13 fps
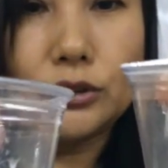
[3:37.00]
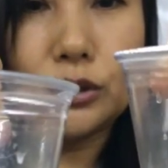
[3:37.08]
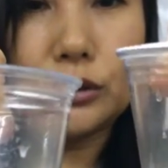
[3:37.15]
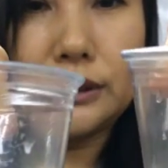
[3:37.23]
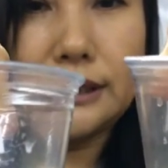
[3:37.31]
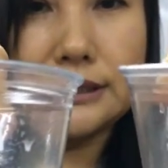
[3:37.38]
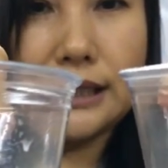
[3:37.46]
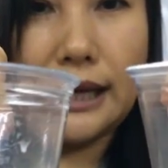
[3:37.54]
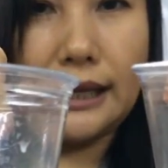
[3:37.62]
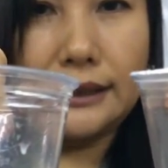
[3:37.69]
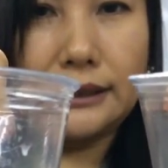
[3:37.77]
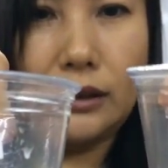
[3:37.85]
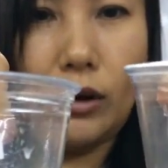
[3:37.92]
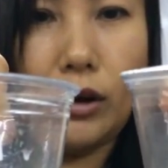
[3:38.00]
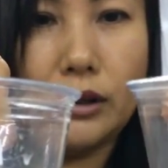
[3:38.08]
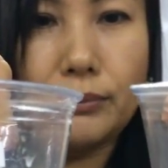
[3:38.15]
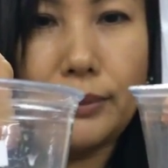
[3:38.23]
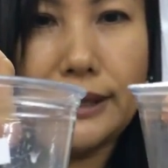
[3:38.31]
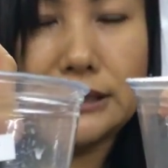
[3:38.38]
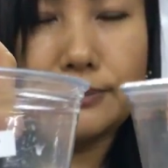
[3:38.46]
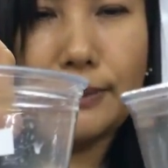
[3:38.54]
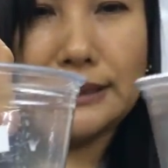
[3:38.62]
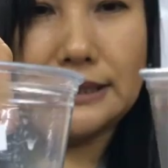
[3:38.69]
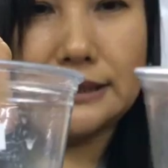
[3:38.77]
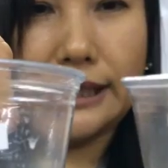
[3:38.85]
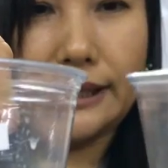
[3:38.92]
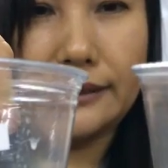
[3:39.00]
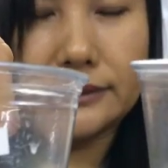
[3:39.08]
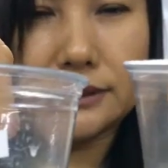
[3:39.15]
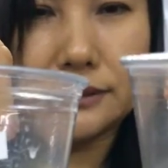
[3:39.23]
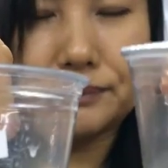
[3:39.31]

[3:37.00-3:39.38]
So these are the oil-based pesticides.